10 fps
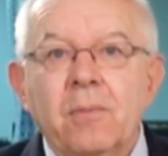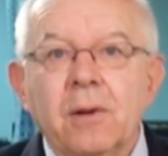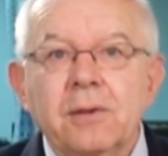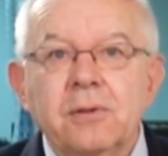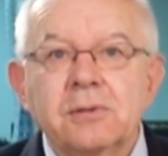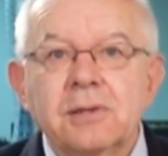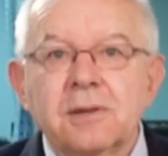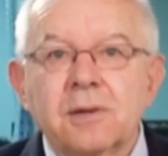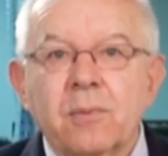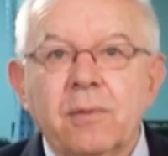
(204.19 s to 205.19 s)
while the New
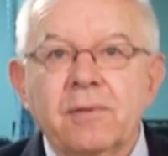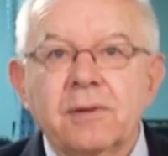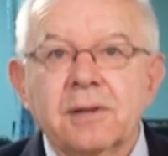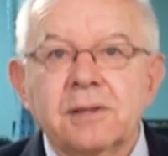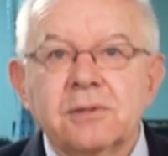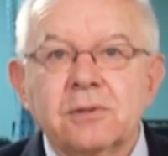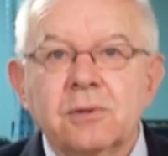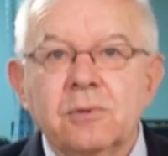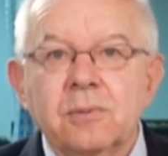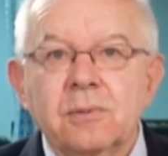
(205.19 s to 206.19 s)
Zealand equivalent is
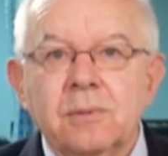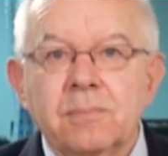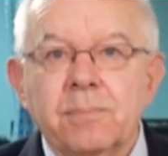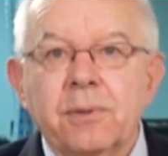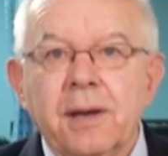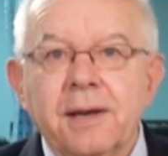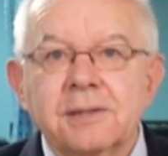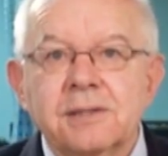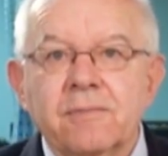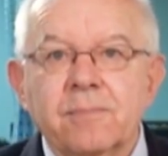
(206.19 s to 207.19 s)

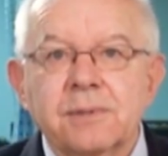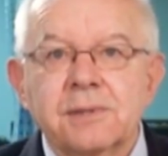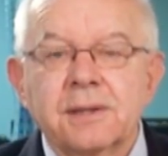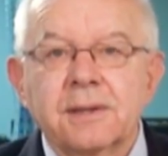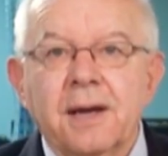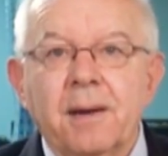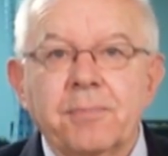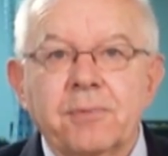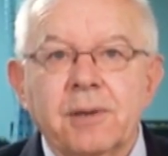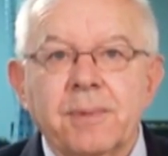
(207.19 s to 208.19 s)
2.87%,
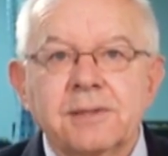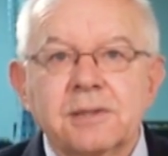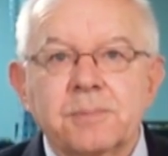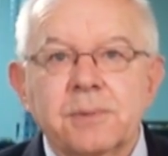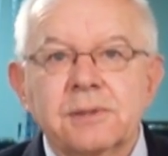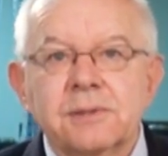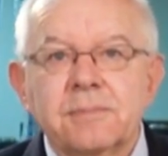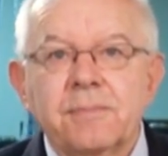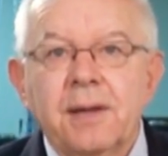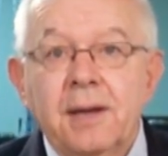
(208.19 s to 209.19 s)
up 3 basis points.